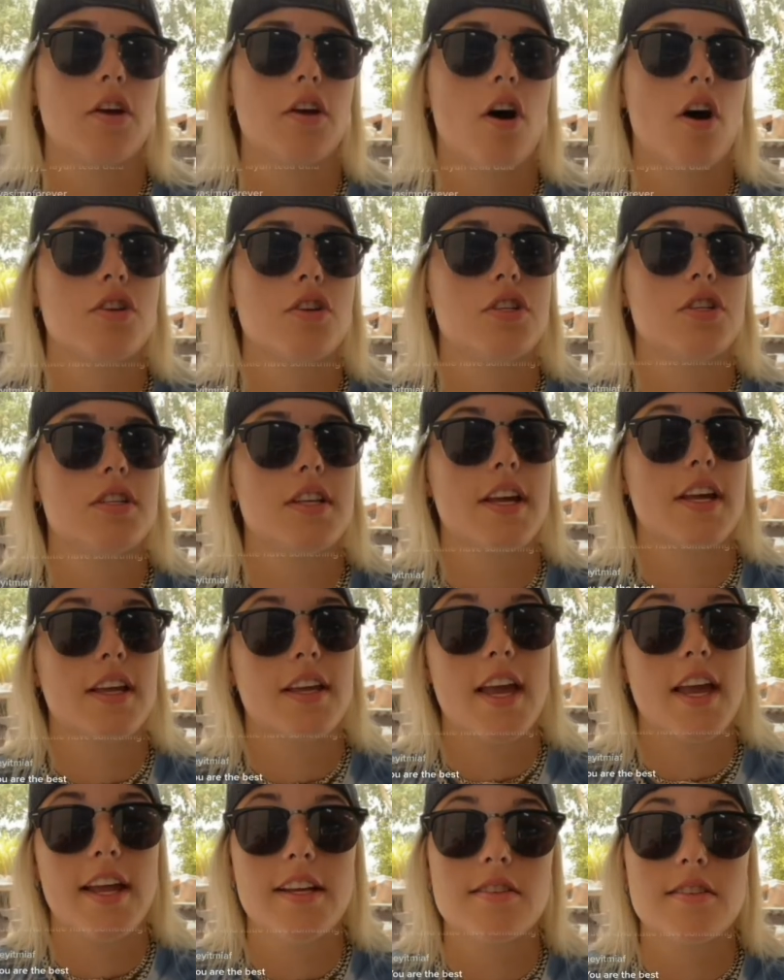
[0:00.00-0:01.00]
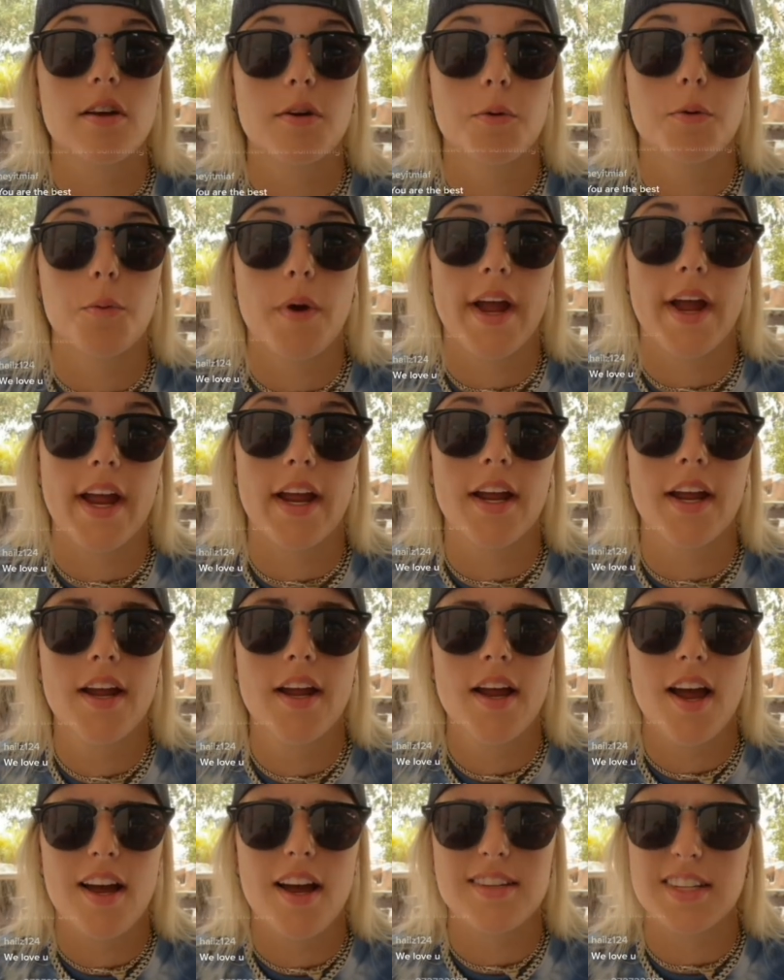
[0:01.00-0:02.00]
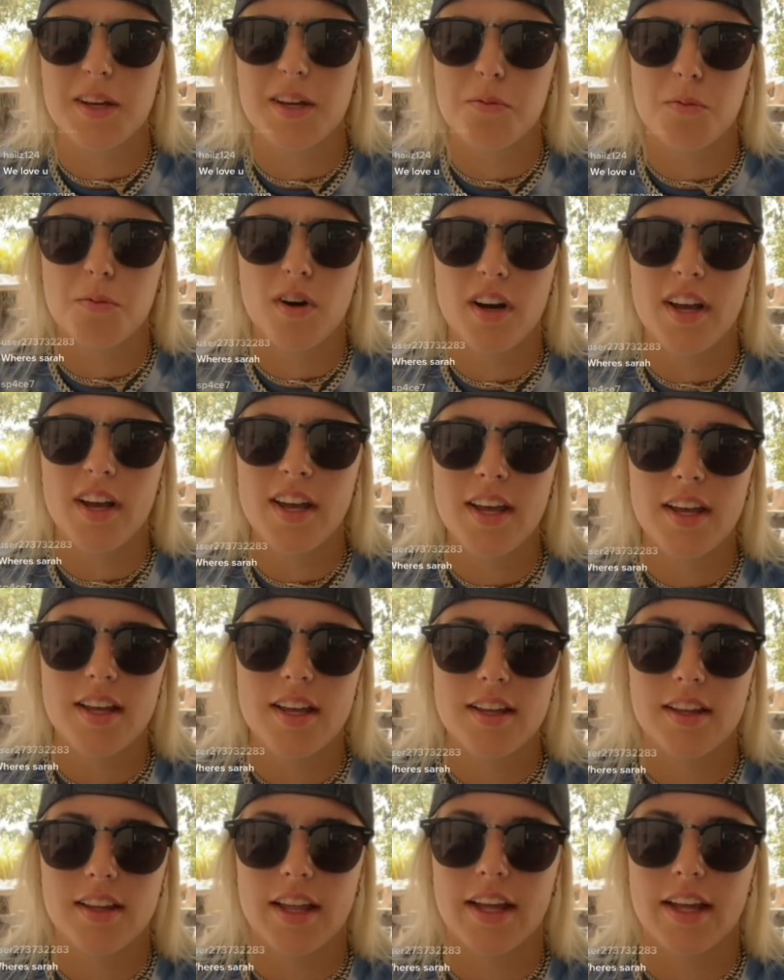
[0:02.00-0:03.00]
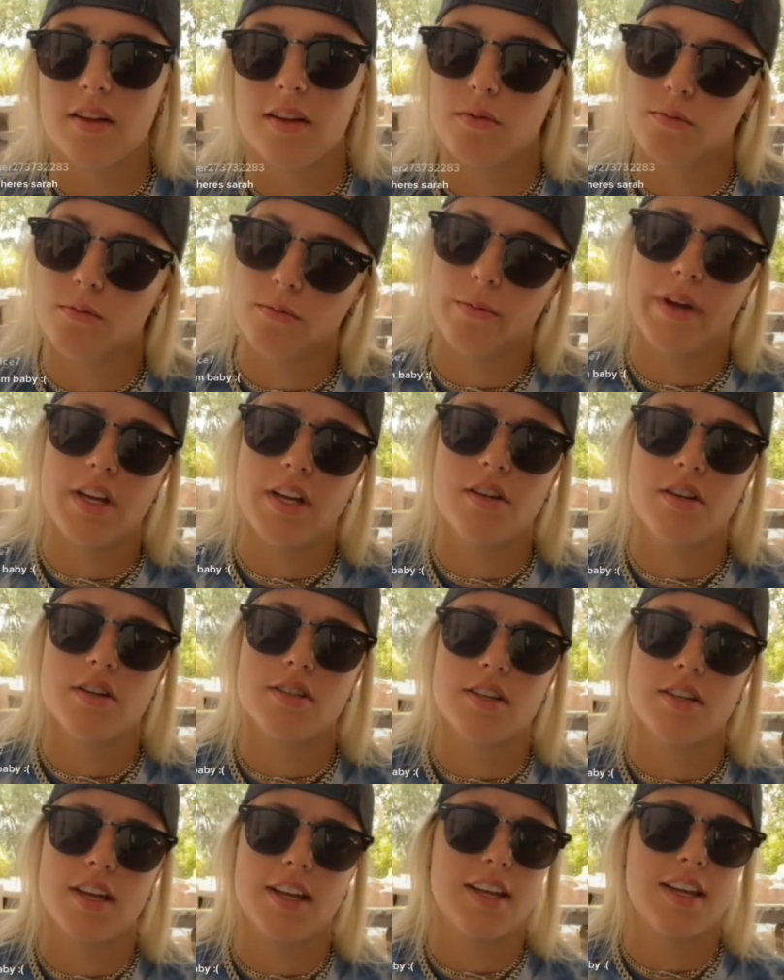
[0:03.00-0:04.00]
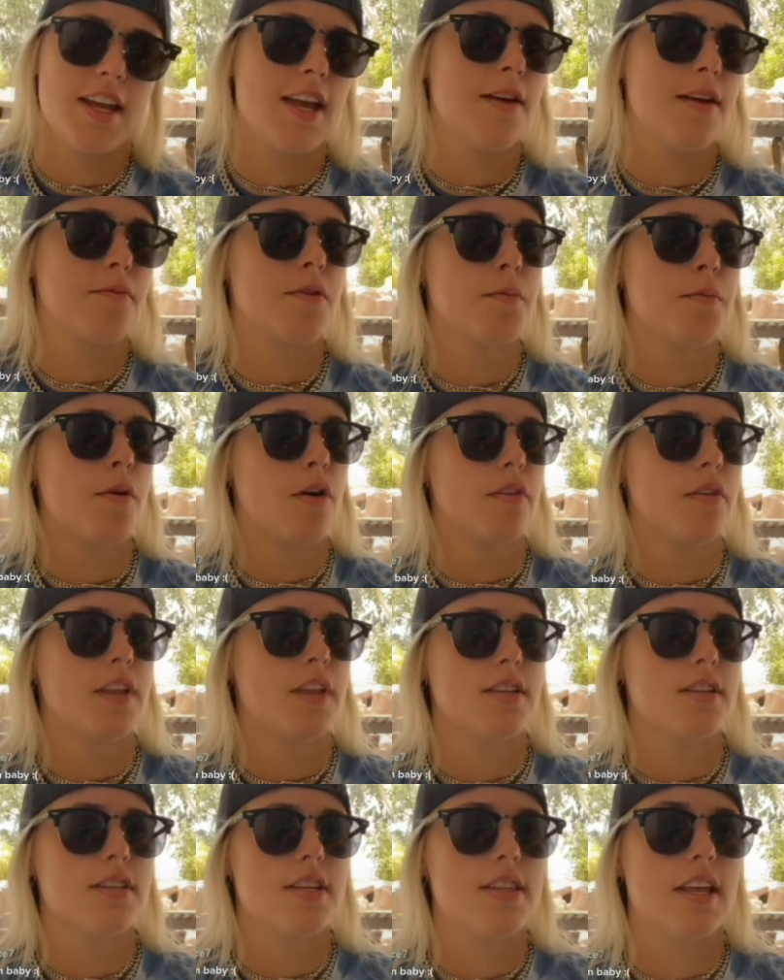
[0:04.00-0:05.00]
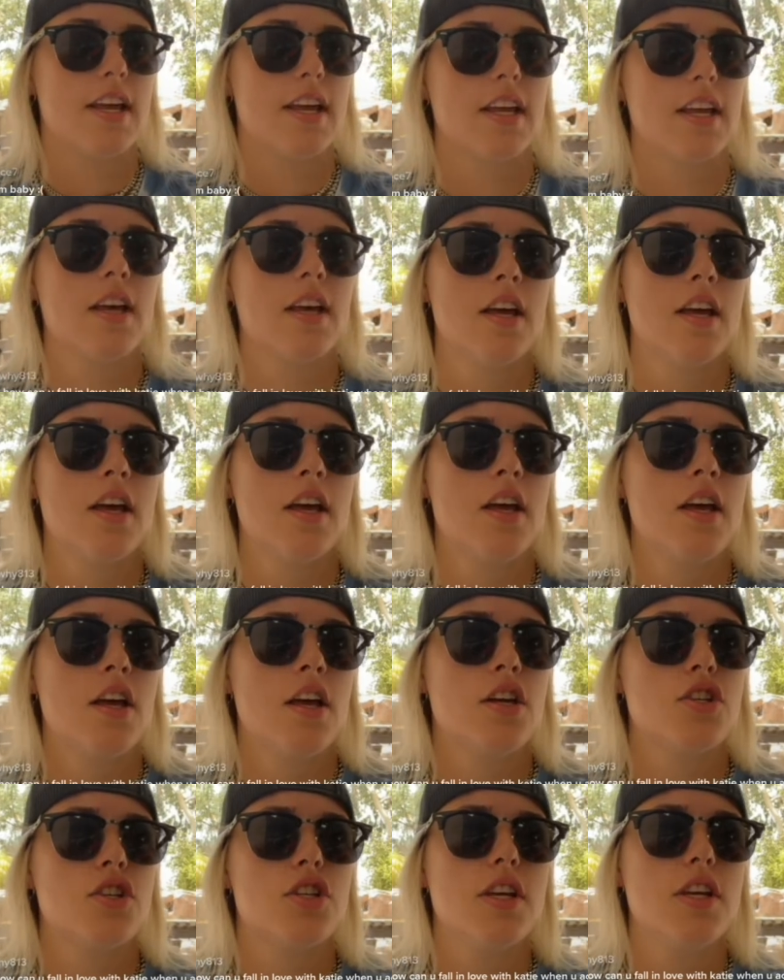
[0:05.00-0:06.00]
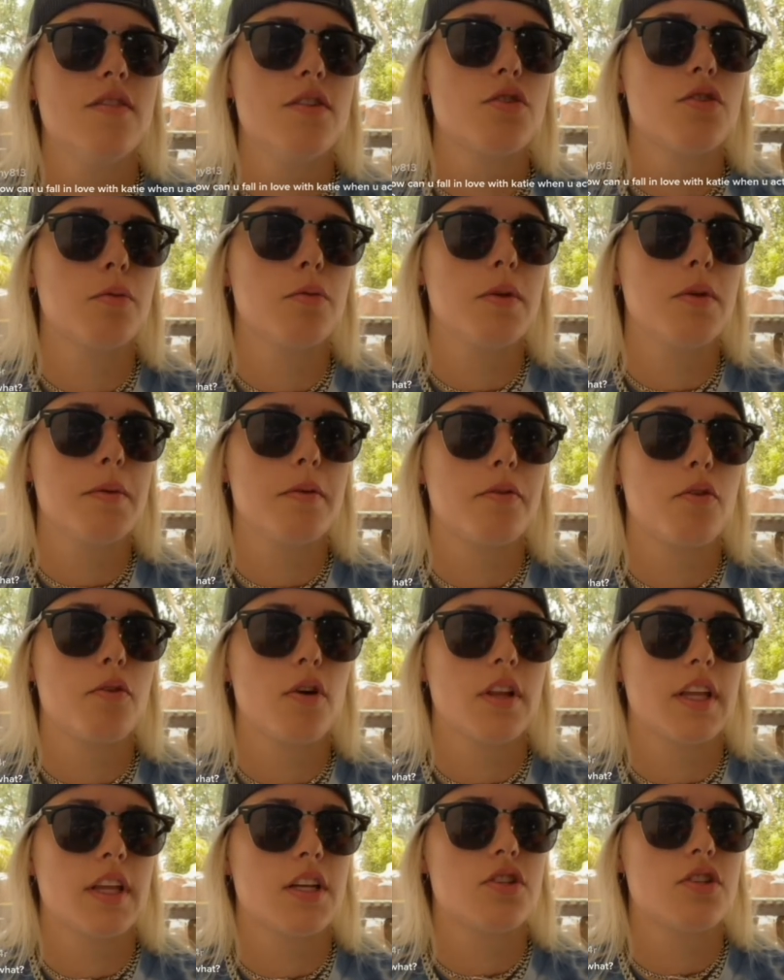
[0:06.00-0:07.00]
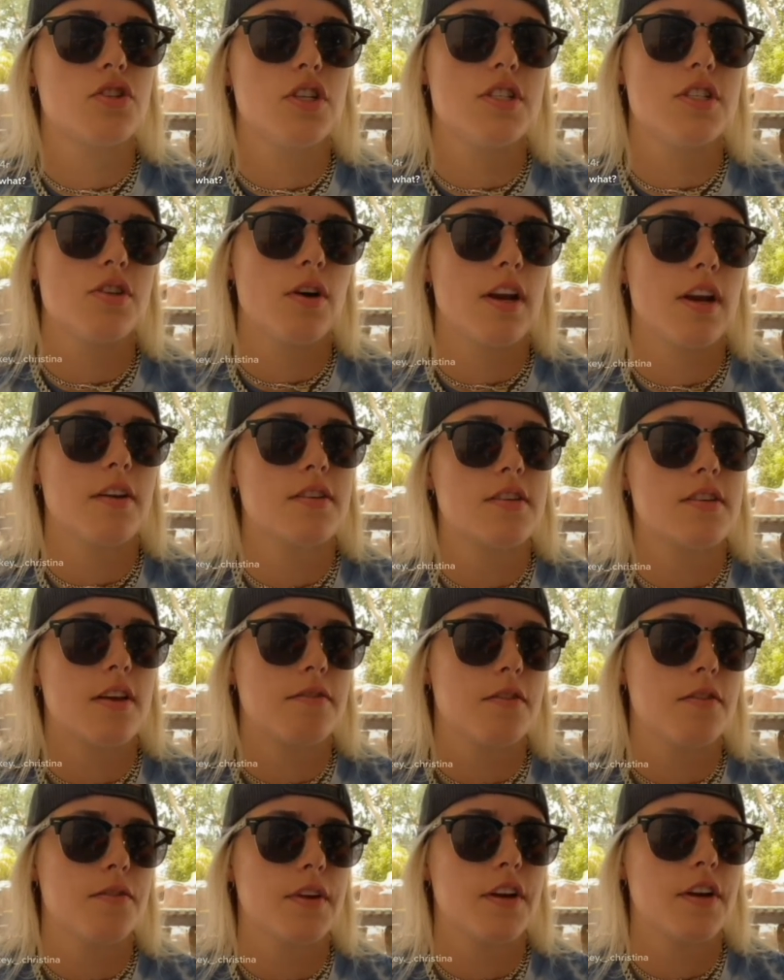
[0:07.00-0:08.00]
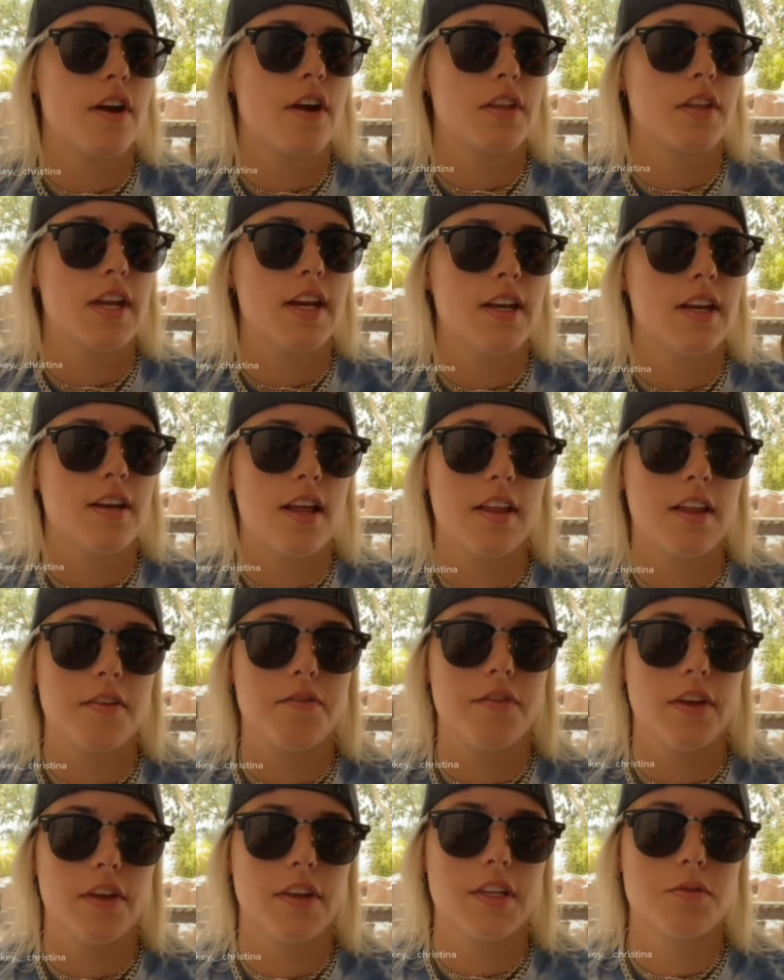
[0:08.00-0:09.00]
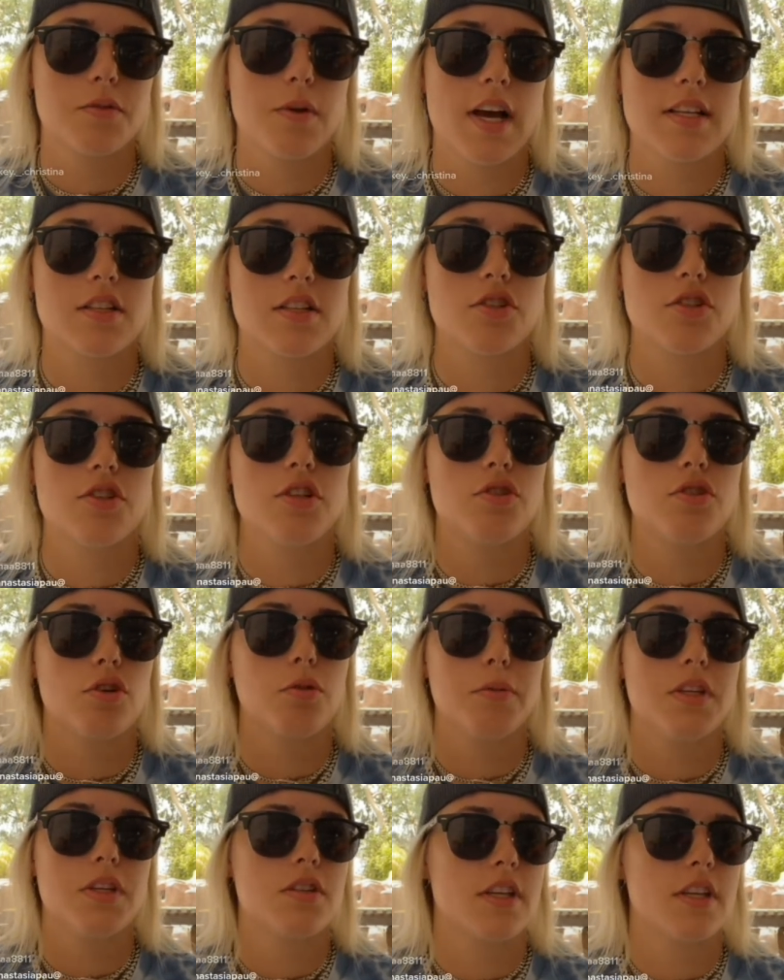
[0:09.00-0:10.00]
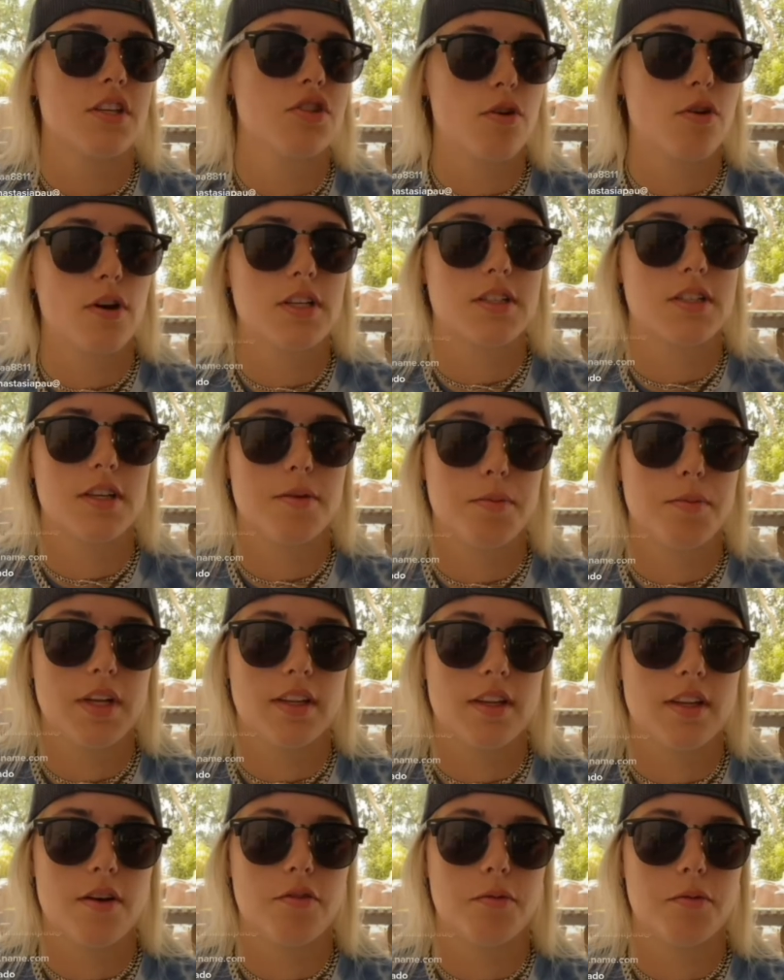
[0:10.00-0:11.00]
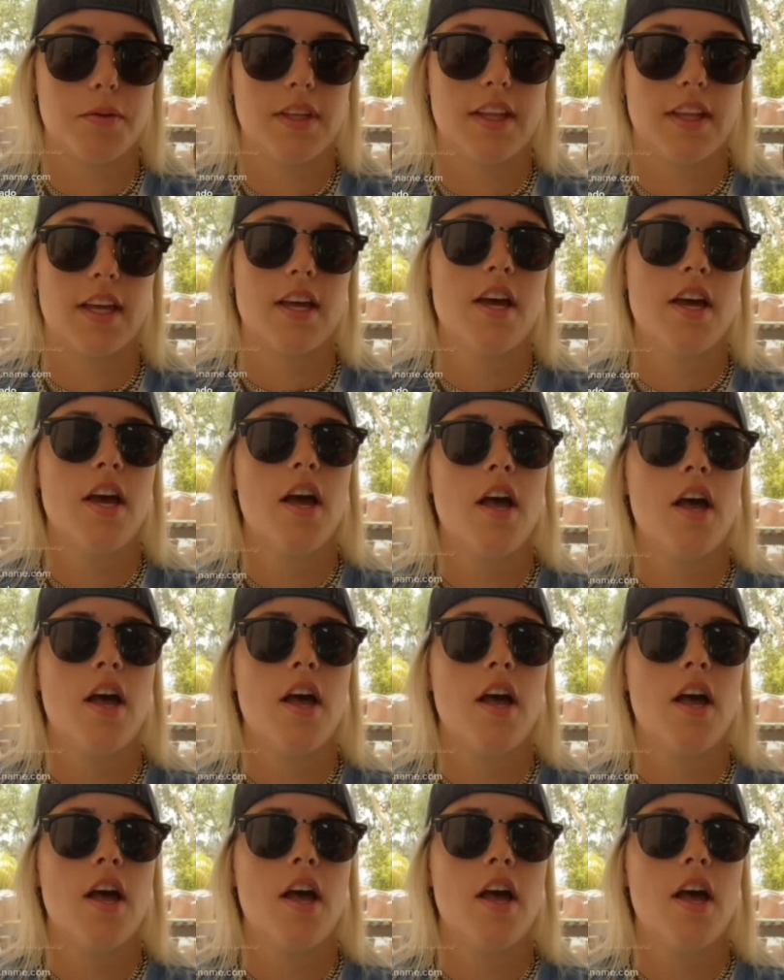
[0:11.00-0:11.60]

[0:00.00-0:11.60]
call, she's like, Katie's on her way. I was like, what? Like, we just like came from all this. And like, she even told me before, like, she still had stuff to figure out with Katie, not like feelings wise, because she told me, so, like, she's always going to be in love with me. Like,